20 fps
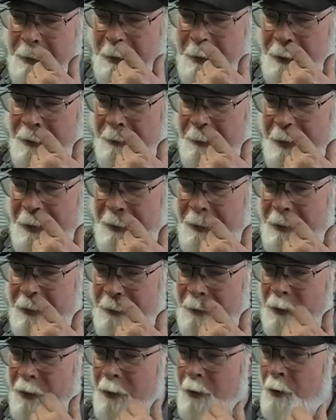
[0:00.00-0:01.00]
called
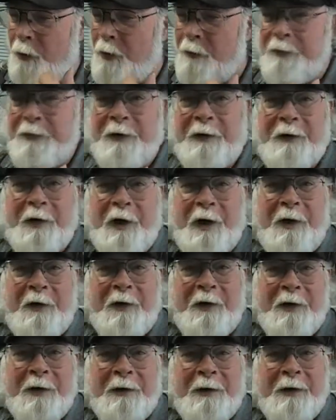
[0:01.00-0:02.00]
American Werewolf in
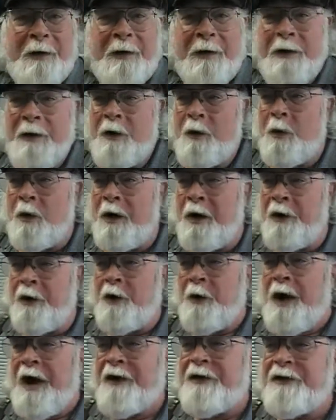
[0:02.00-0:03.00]
London, where
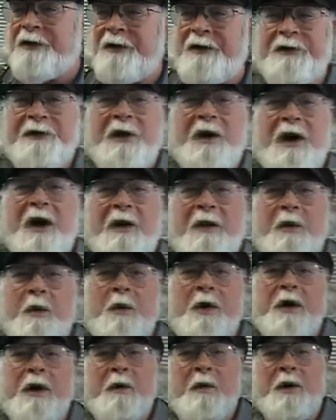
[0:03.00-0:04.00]
you actually saw the
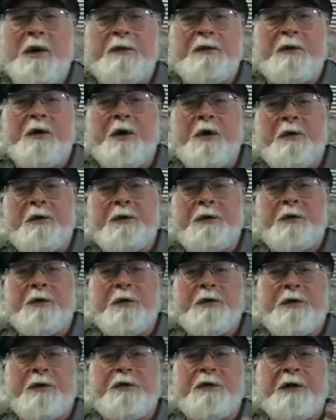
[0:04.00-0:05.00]
werewolf go
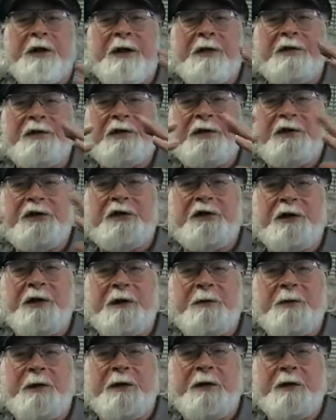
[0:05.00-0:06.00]
through the transition
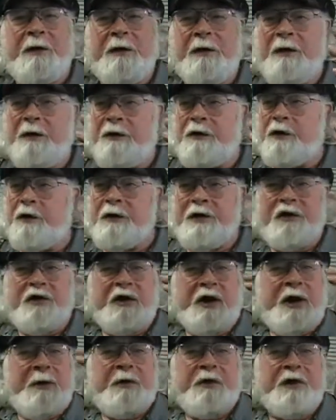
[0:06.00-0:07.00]
and do the
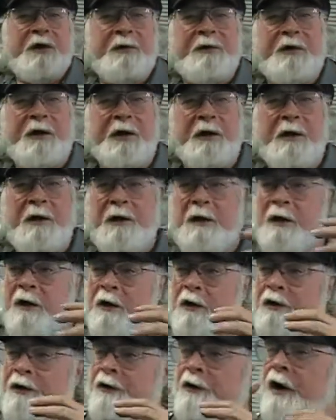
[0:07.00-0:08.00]
shape-shifting.
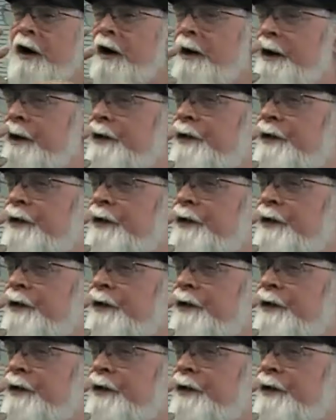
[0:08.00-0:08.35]
You saw